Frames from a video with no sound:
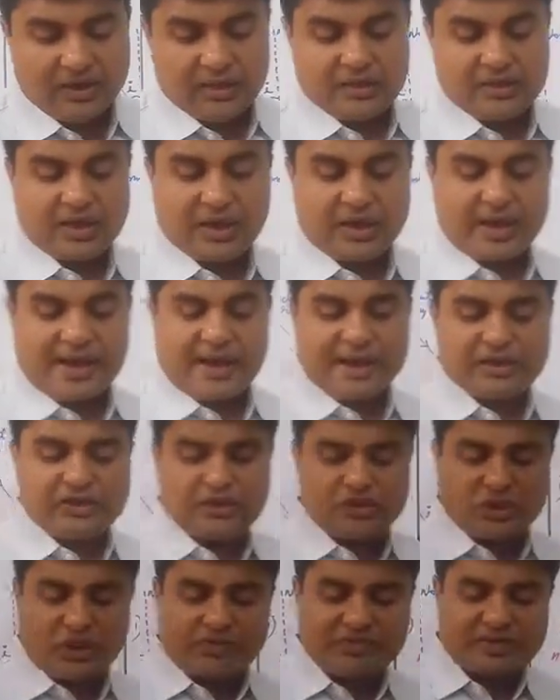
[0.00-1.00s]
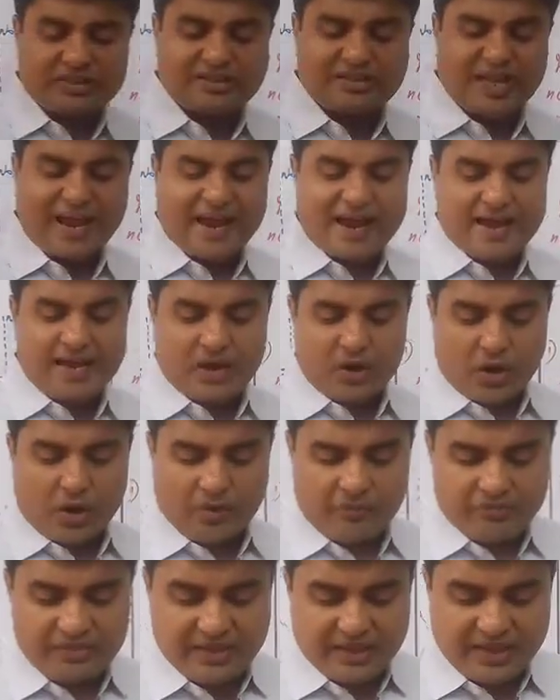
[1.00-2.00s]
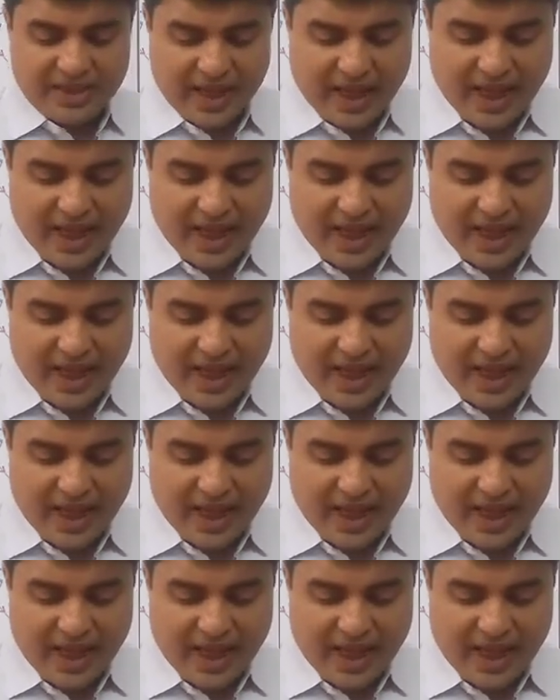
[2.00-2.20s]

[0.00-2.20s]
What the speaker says: the ratio of the sine of the